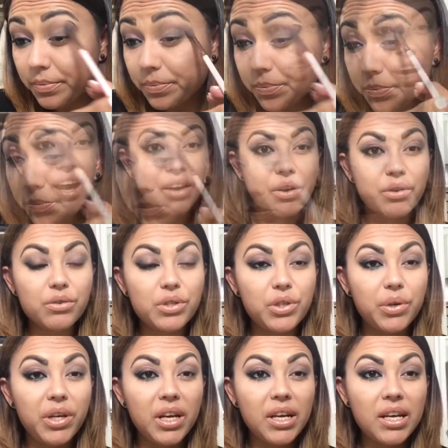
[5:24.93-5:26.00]
Shadows,
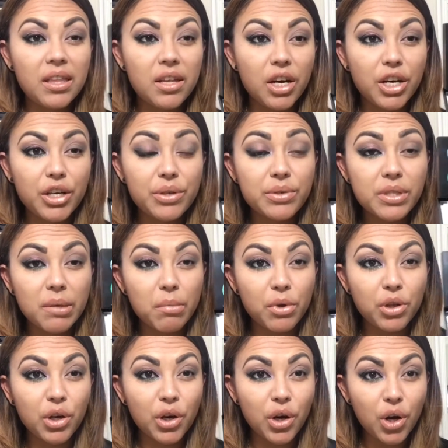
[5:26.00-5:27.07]
you can either use them
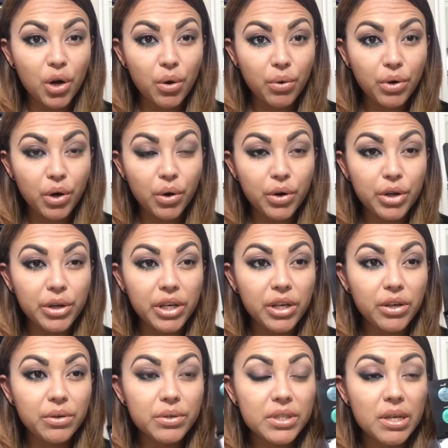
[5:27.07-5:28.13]
on their own, or you
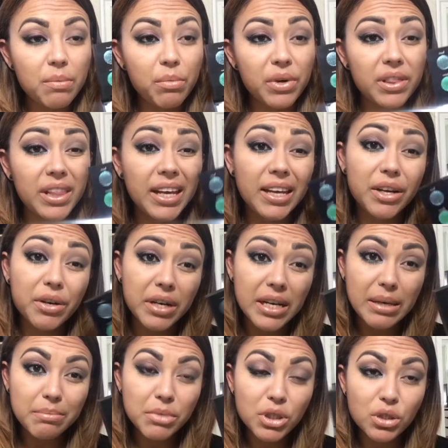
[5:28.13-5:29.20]
can use them with like
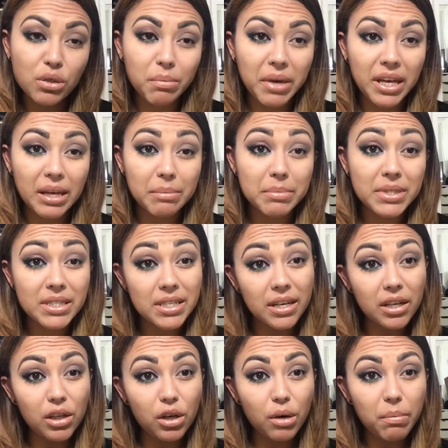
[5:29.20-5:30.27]
creams to make them
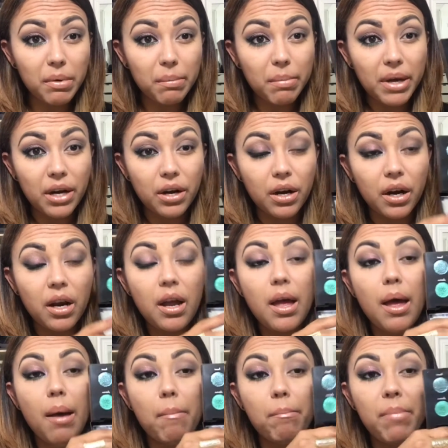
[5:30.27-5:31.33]
stick a little bit better,
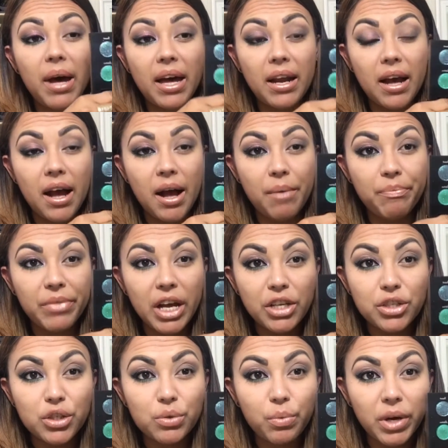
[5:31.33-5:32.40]
but I
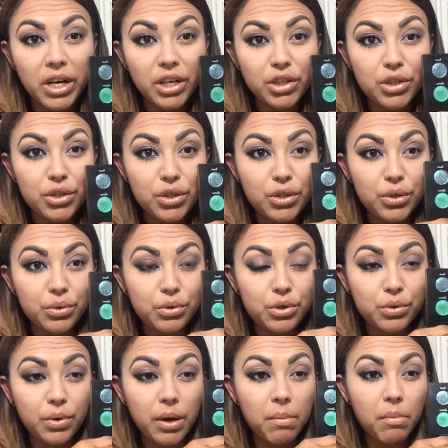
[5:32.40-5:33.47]
just wanted to
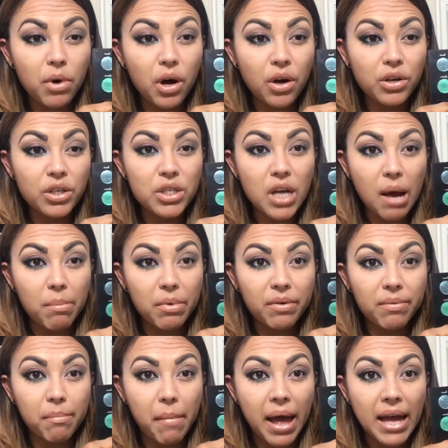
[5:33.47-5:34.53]
do them on top
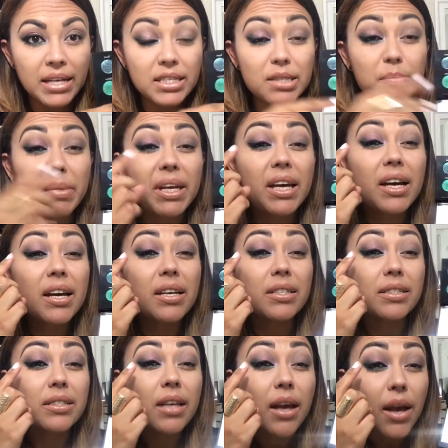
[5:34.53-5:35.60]
of mattes
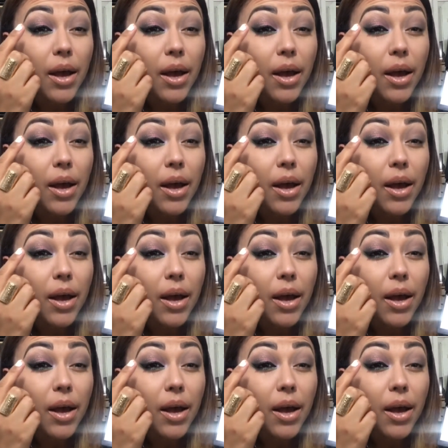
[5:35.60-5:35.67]
because